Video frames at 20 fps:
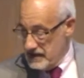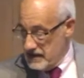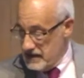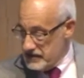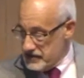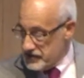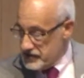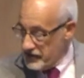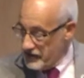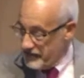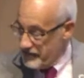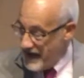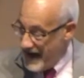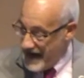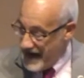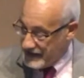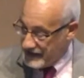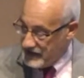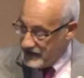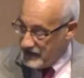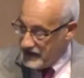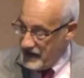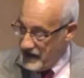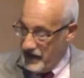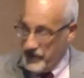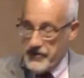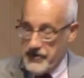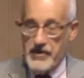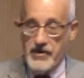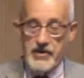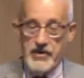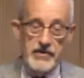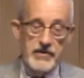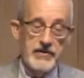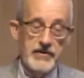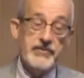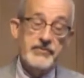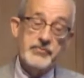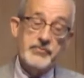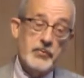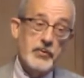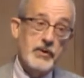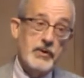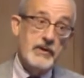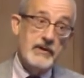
So the fact that the other girls wore